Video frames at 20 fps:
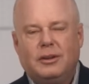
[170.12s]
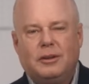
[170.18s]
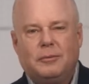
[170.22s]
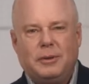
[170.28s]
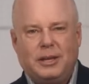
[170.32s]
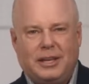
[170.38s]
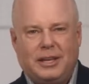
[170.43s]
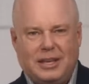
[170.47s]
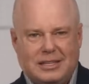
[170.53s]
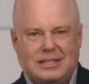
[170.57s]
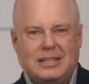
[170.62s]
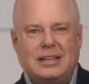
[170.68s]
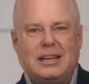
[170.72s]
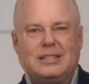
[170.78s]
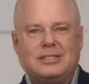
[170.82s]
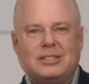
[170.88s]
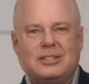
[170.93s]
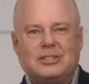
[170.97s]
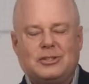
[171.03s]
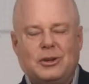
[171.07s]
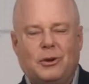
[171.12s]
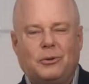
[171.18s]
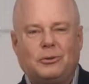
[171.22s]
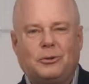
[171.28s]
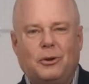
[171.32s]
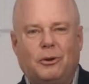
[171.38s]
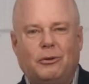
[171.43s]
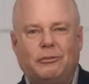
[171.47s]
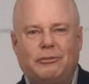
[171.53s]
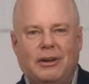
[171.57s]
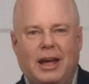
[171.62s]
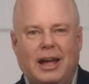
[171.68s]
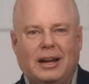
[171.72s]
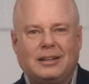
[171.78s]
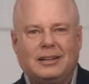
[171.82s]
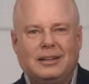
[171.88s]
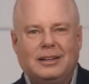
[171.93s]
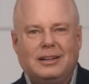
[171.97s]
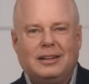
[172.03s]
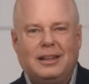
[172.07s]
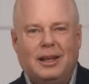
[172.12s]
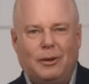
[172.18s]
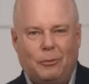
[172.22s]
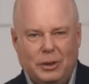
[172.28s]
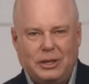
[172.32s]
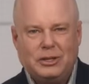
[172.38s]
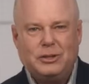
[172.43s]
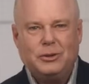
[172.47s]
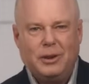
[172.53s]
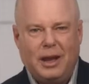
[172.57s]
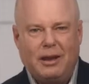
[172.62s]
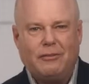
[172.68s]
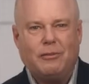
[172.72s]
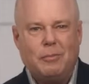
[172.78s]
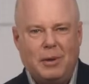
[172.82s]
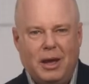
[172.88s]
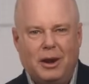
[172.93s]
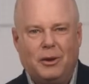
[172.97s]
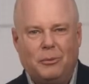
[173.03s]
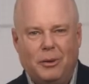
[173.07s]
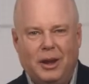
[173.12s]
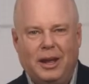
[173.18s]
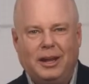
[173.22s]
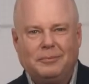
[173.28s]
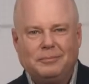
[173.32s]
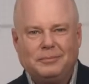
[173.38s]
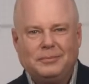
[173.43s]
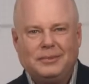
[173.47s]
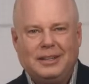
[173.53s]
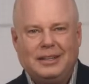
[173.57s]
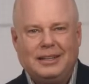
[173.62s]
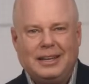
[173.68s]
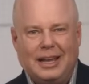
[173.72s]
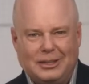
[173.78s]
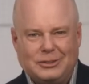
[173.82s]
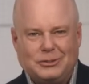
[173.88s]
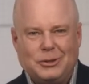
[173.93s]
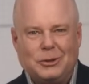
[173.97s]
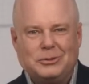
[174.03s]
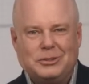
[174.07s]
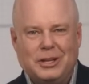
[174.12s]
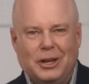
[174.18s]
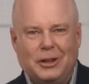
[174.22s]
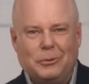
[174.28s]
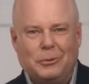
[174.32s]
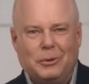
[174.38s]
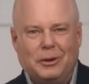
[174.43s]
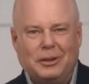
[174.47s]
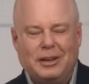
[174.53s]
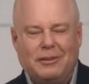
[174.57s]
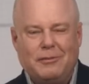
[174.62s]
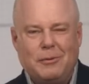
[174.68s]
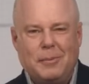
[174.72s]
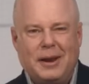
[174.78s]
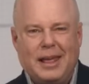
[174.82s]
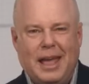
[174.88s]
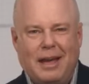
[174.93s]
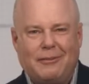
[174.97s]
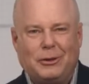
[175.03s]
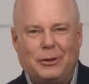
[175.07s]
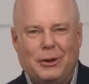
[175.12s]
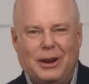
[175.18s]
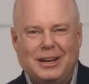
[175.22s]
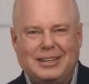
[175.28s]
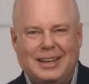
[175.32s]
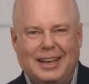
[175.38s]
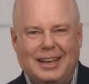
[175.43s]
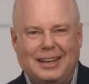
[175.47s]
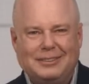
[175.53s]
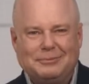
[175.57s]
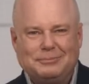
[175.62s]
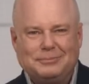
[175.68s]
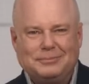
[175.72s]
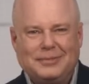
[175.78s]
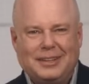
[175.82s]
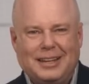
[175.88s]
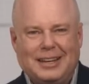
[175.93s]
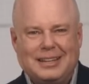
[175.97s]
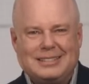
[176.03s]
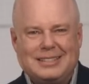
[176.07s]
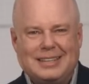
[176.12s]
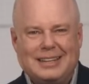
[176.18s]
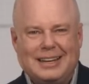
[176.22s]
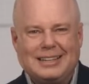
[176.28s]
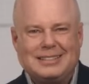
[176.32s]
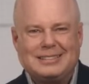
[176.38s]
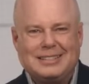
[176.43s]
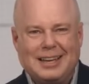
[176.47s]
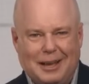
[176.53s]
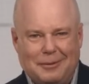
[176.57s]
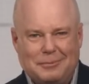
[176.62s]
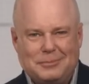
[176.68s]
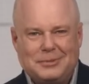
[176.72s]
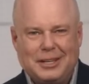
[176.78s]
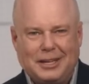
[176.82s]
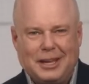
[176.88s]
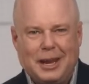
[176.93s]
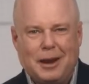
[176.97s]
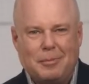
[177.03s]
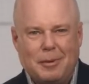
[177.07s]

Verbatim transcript: because it is a stone cold fact that we do have a better way. Now let's go tell the world. Everybody have a great day. I'll see you next time. Take care.